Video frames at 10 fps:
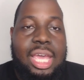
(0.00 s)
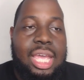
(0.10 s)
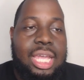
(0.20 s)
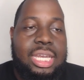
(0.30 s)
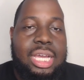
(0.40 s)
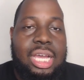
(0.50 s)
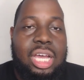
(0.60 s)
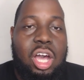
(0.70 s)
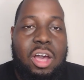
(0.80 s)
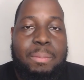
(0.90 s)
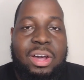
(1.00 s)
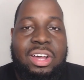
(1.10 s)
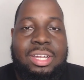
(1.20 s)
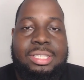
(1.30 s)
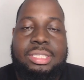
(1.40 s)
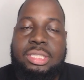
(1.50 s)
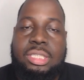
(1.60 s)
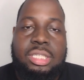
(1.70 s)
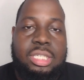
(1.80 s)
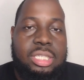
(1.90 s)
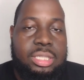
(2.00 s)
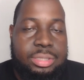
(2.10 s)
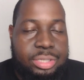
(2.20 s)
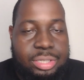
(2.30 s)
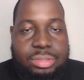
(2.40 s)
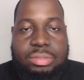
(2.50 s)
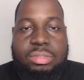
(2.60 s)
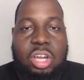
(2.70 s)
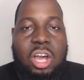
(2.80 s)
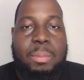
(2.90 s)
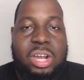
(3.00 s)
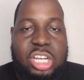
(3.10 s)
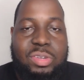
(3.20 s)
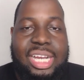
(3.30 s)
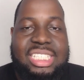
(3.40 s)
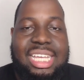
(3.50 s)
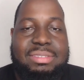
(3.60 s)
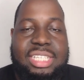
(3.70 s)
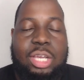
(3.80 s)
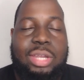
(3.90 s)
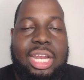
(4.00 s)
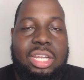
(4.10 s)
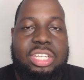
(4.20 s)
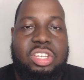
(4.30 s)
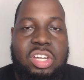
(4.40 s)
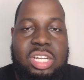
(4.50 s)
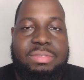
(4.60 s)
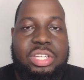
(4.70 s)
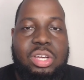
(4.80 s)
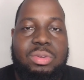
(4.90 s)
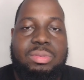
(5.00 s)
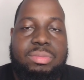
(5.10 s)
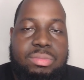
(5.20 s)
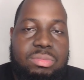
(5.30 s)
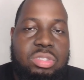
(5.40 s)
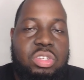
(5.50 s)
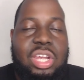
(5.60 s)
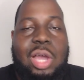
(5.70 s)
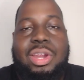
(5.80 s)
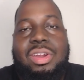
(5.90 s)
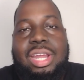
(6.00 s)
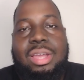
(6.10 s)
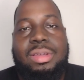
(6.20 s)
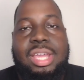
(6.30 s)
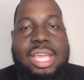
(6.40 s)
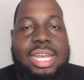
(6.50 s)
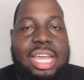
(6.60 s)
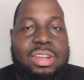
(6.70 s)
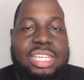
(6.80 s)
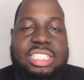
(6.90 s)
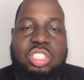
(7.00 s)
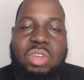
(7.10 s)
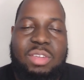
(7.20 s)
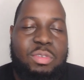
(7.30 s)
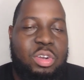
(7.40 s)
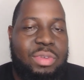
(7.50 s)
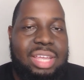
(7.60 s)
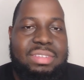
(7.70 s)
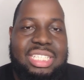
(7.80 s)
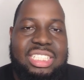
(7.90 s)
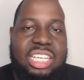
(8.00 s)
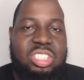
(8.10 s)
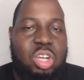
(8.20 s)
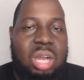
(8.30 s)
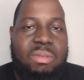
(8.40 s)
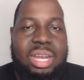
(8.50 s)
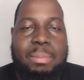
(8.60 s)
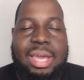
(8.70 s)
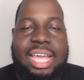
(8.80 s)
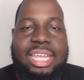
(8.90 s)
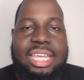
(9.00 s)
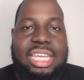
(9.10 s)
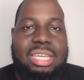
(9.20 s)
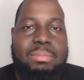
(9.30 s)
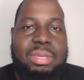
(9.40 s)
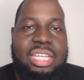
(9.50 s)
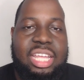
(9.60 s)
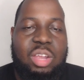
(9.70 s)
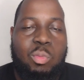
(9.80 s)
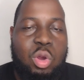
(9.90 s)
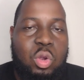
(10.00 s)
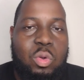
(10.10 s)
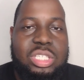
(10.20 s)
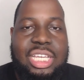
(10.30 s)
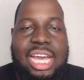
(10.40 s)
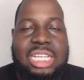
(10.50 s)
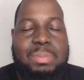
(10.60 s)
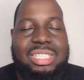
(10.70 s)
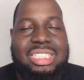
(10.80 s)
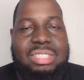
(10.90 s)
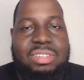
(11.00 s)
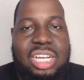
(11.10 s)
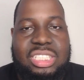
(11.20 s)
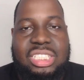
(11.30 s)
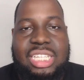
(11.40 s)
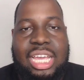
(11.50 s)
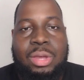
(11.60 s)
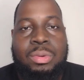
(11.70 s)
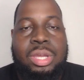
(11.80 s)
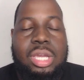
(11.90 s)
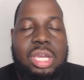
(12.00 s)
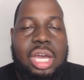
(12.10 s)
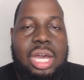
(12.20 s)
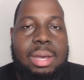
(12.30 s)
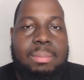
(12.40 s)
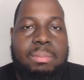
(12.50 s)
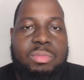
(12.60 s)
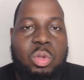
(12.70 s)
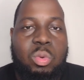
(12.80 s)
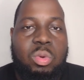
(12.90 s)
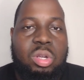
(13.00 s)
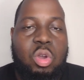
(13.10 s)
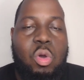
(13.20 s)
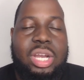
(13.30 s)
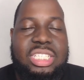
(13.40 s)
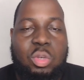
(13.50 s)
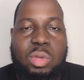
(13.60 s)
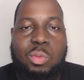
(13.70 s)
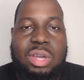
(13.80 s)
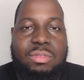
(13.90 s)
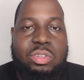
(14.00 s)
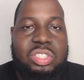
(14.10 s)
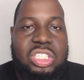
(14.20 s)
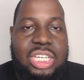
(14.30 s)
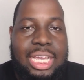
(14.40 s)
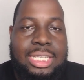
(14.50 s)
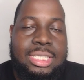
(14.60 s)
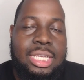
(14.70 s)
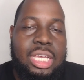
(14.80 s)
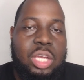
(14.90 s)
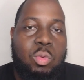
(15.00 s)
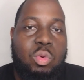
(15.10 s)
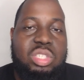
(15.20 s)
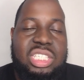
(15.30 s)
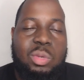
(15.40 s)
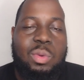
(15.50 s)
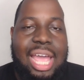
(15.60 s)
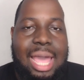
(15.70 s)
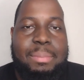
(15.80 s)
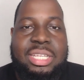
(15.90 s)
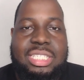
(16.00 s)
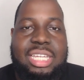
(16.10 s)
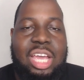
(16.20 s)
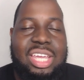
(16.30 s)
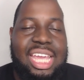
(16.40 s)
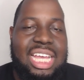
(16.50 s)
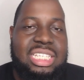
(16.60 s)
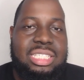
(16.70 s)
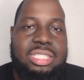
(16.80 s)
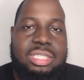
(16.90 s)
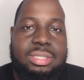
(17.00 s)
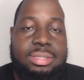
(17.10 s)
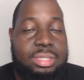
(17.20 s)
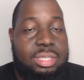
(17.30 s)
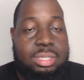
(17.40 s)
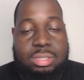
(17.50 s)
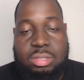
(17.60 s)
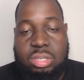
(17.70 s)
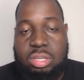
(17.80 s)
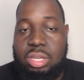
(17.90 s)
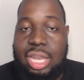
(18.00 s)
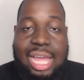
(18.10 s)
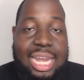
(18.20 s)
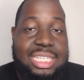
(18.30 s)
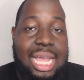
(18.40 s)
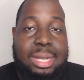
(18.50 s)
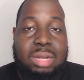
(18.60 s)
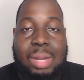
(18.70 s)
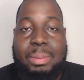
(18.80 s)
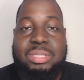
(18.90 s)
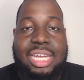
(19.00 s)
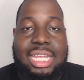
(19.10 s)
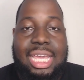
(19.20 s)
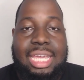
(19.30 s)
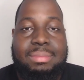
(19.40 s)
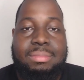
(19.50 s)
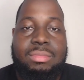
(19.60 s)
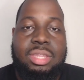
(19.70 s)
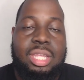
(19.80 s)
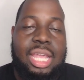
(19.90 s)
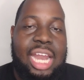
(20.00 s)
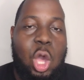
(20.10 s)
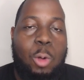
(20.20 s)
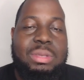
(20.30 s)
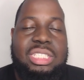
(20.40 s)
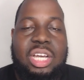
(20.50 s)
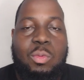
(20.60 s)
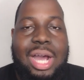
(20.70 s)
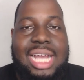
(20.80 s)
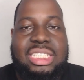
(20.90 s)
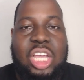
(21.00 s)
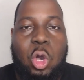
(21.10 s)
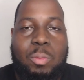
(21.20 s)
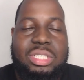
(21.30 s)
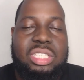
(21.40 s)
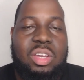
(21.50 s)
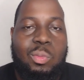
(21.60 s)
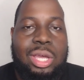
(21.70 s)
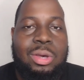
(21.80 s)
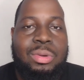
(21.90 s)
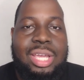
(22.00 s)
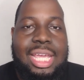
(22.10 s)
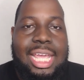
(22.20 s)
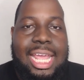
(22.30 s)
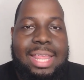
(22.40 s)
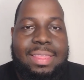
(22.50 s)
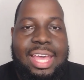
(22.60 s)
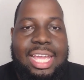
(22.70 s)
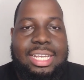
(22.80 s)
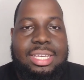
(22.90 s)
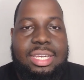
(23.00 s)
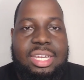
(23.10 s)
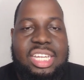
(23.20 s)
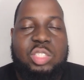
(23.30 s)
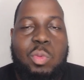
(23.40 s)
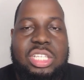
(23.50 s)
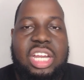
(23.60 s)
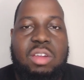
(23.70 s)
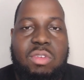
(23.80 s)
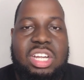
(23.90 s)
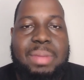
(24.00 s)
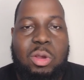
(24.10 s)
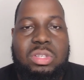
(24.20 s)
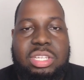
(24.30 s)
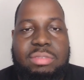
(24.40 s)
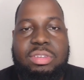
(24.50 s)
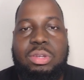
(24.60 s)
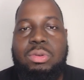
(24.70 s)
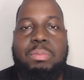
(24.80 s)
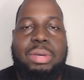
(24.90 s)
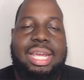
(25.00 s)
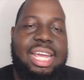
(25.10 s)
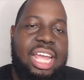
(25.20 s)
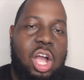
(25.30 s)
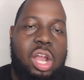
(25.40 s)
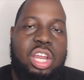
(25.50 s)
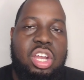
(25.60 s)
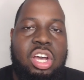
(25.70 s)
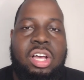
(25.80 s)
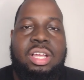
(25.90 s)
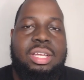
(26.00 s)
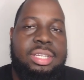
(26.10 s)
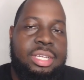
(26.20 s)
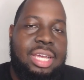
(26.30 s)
And Harbaugh, you know, Harbaugh and the training staff say, okay, look, you're good enough to go, so you're out here now. Now, this is great for the Ravens. He's their starting running back. He can be the workhorse guy, especially if Gus is down going into week one versus the Jets. We'll see what happens. Now, he has a lot of time to ramp up to that game, and I hope it's done wisely. I hope it's done well, and that this wasn't a rush back onto the field. But all in all,